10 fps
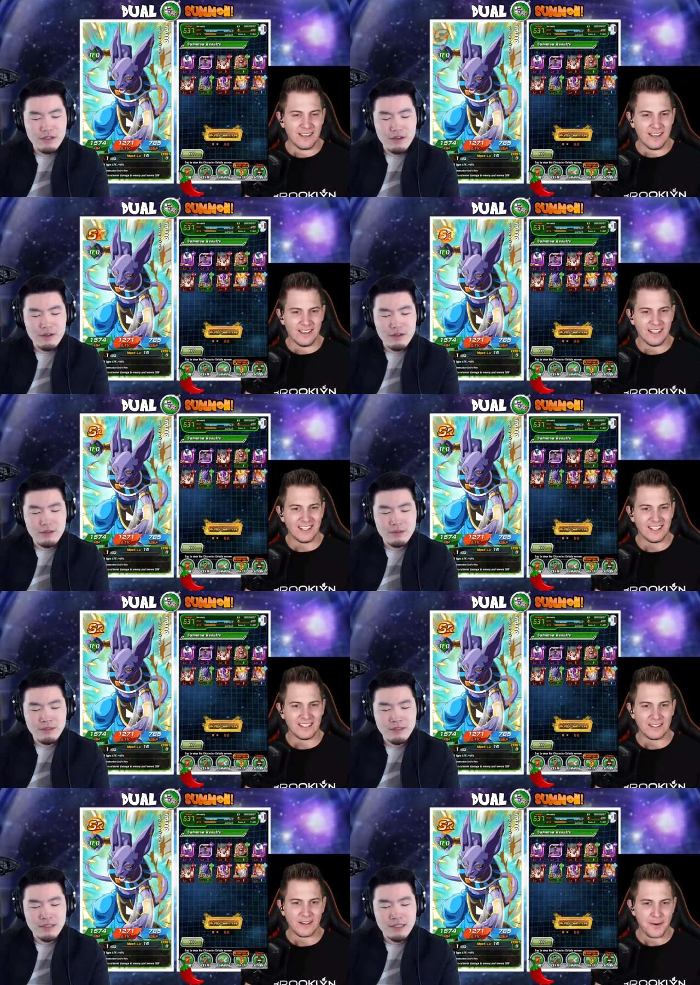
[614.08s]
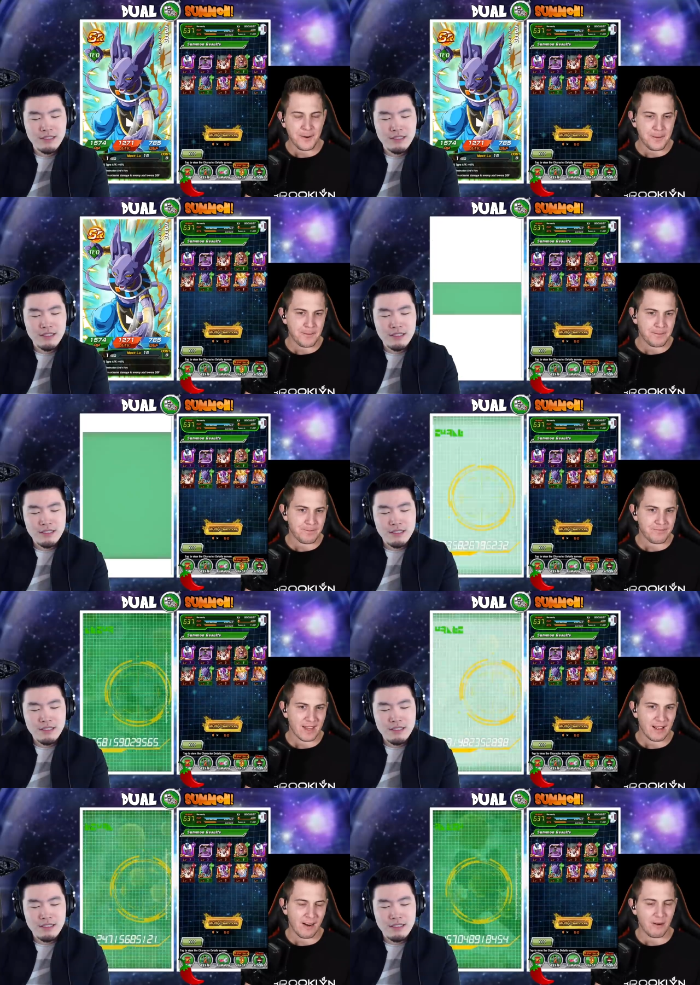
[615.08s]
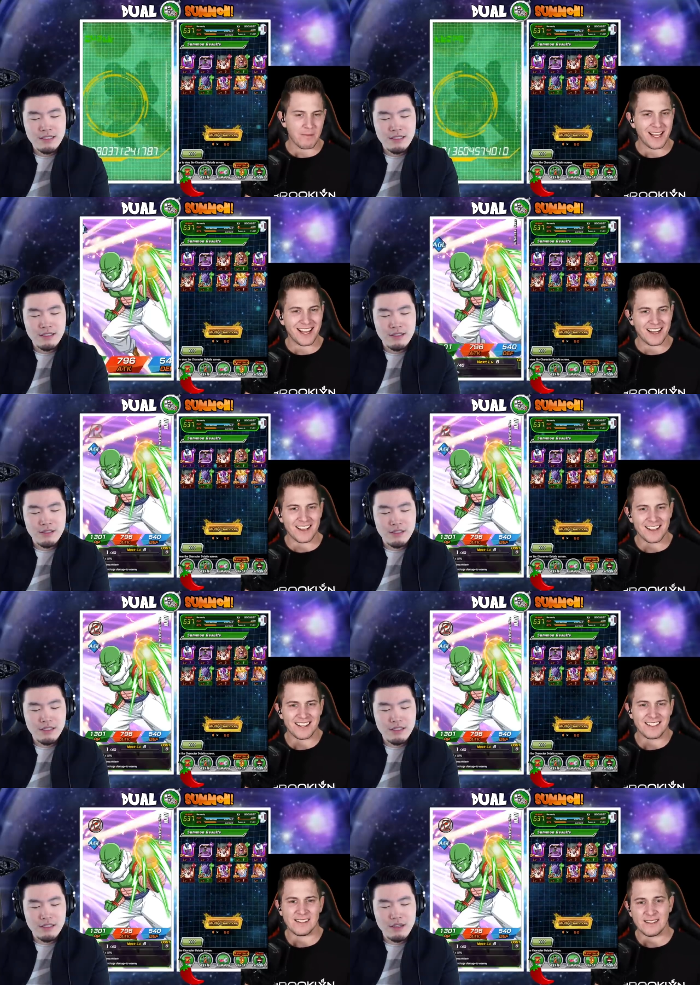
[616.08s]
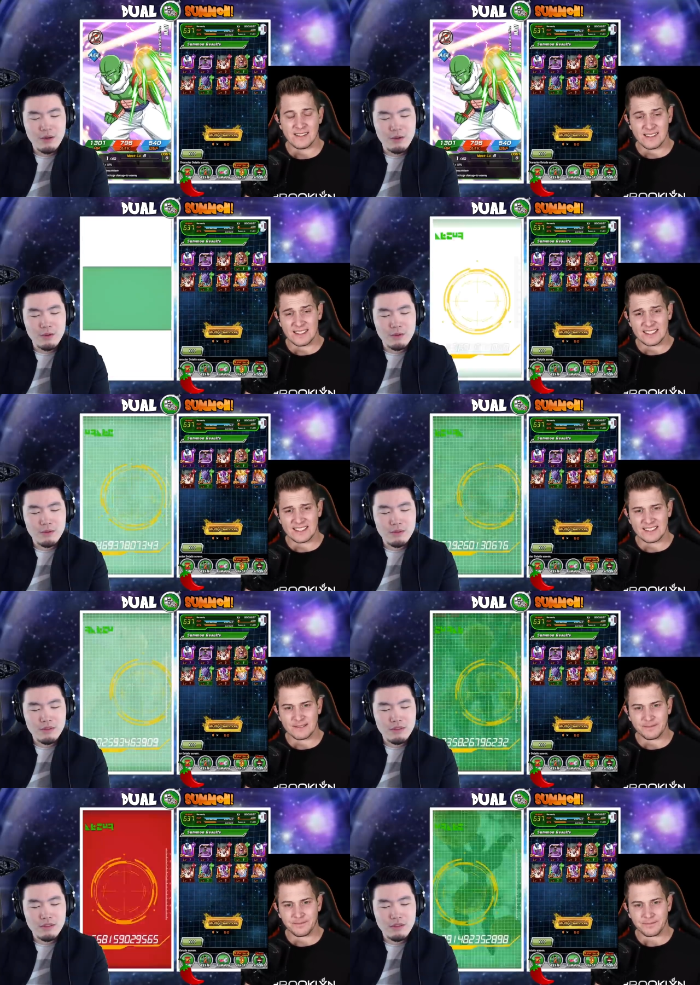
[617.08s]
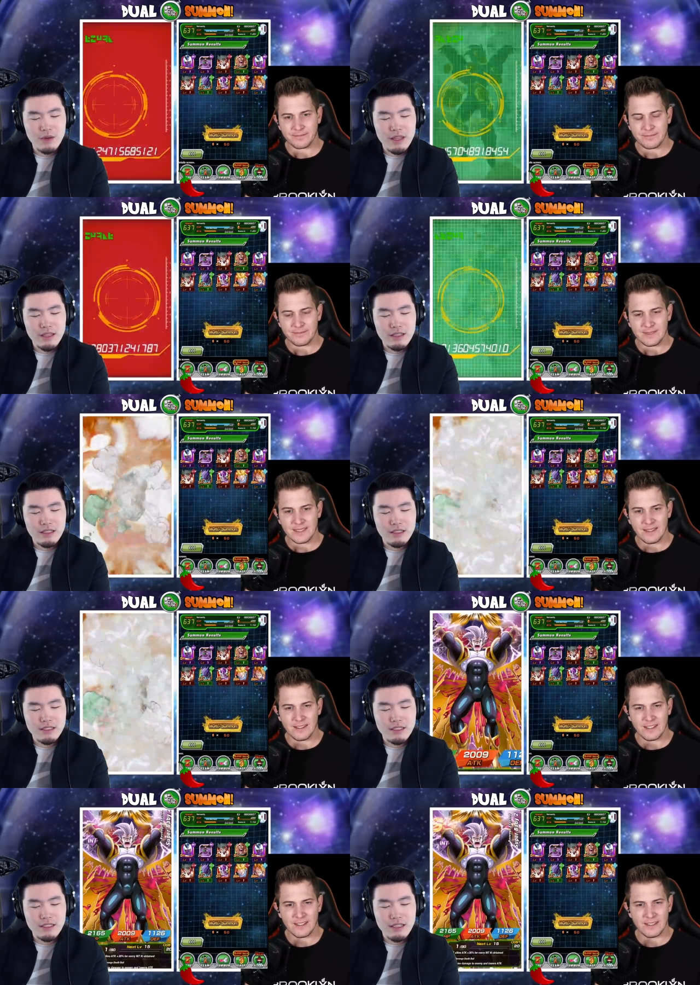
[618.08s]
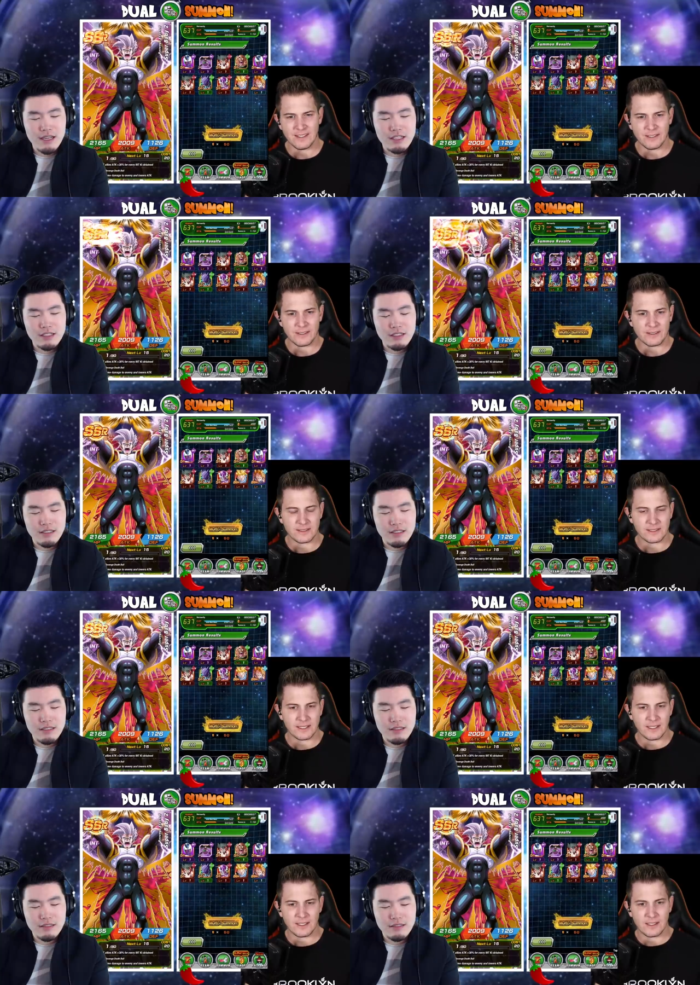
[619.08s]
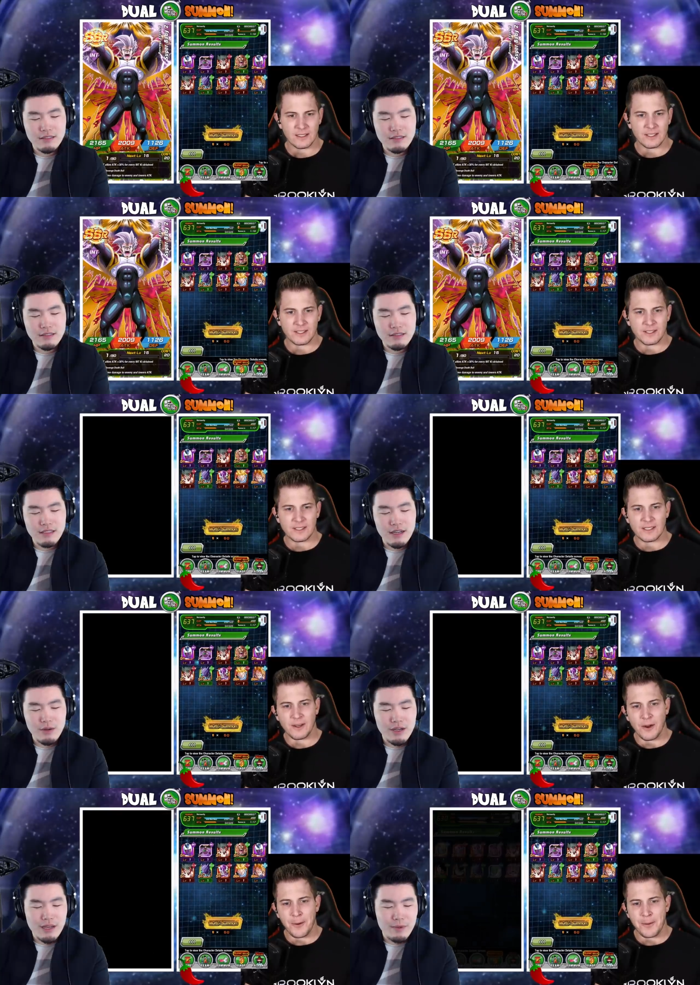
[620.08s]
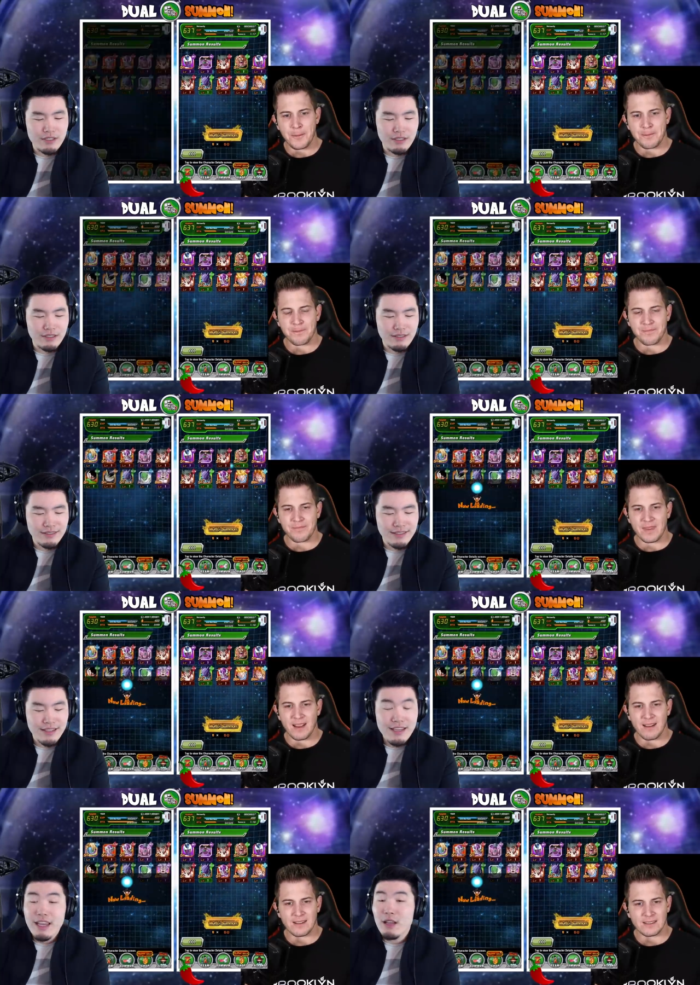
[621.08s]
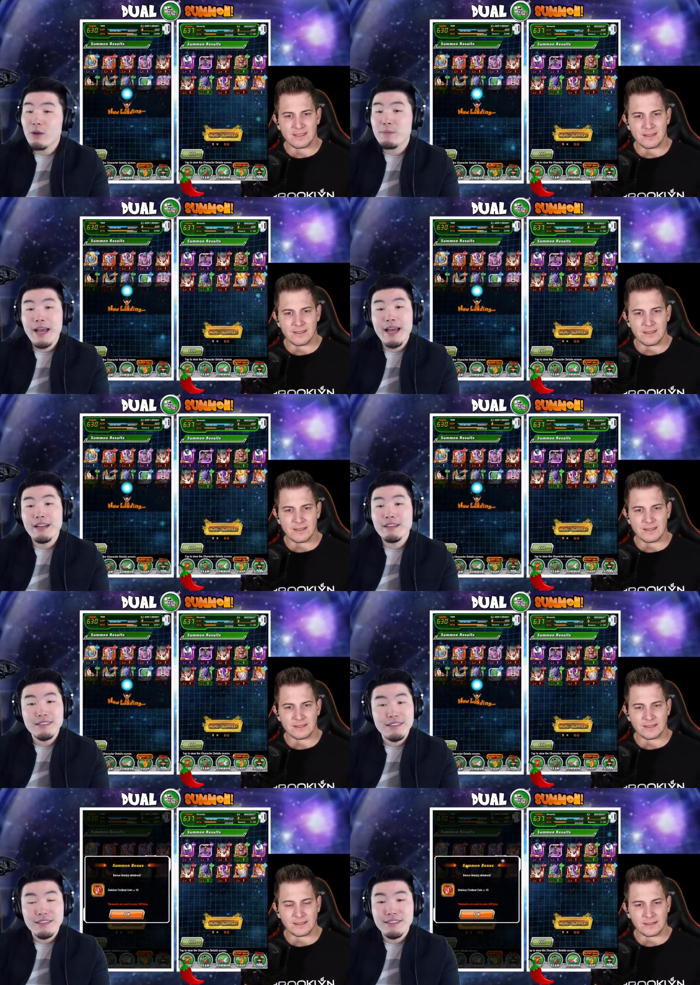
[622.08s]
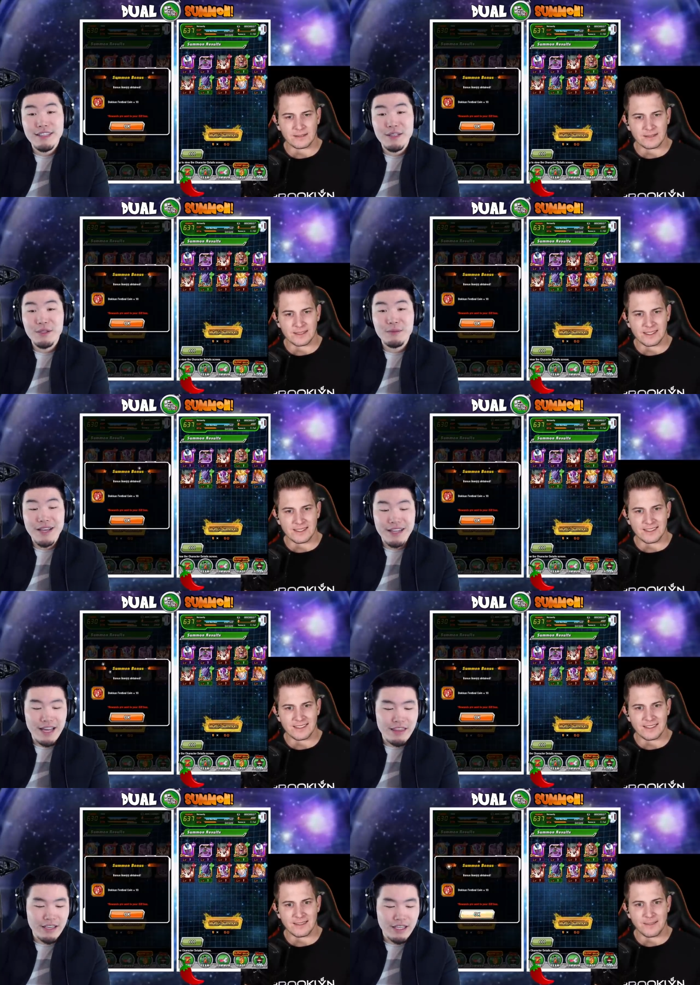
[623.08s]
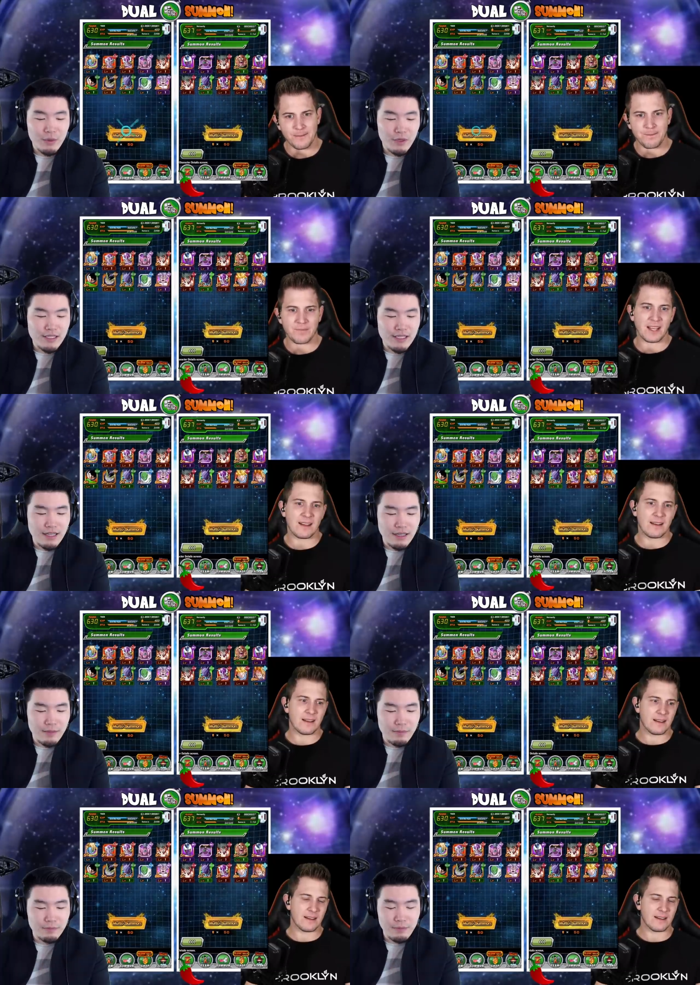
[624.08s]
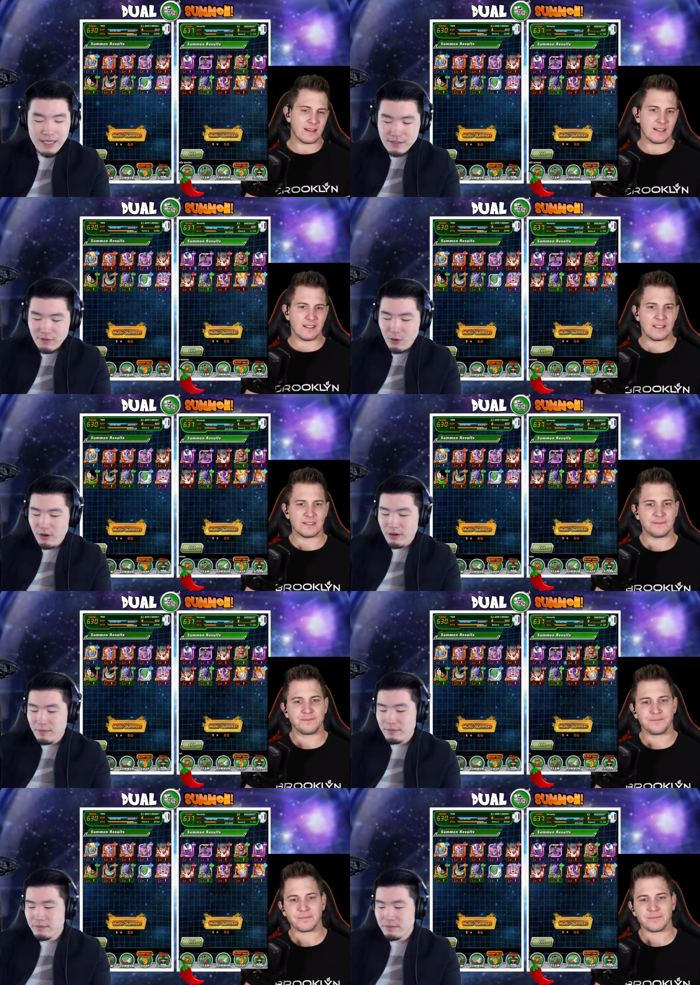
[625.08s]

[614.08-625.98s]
Speaker 1: Goku. Oh man. Or no, no, I think he didn't actually. I don't know what happened actually. It looked bad. It looked bad. I think it was um, base form,